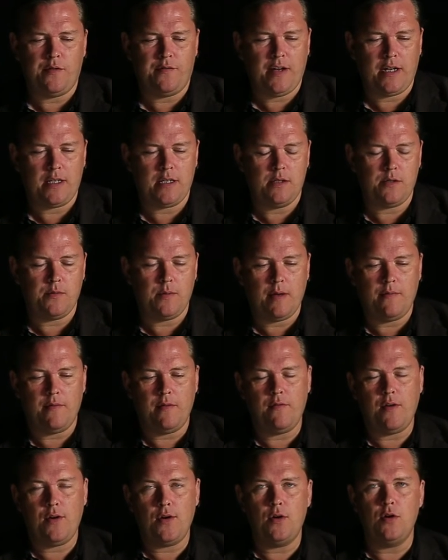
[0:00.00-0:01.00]
affected, so we have a
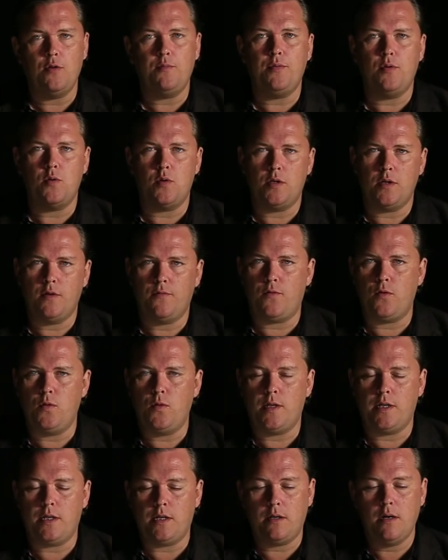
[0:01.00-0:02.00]
very good purity of
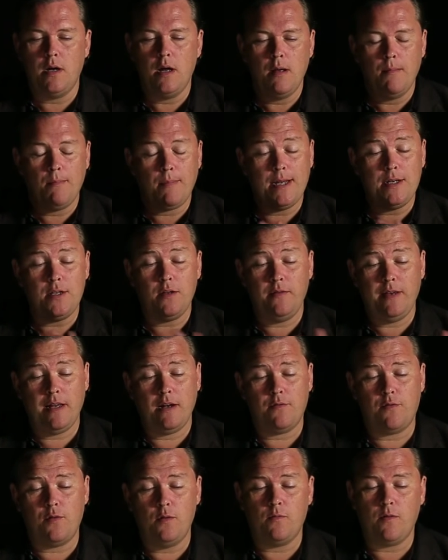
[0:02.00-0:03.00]
fruit here, plenty of
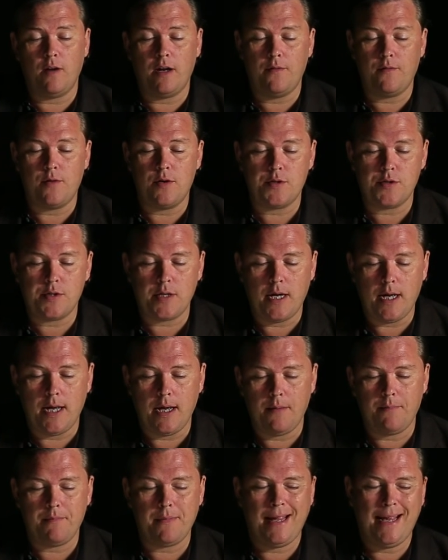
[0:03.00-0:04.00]
yellow fruit flavors,
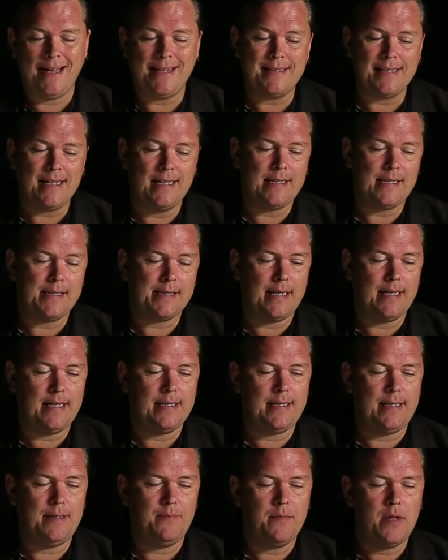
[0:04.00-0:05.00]
excellent
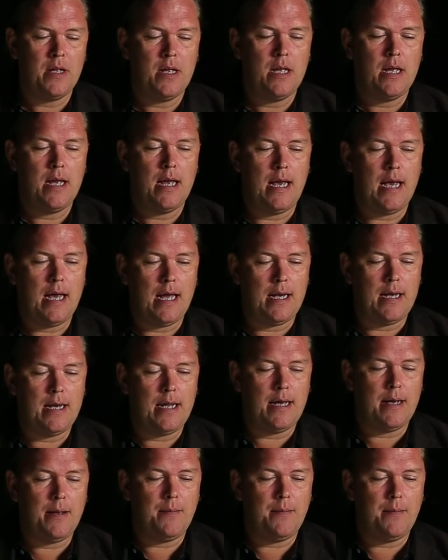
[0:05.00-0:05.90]
acidity, and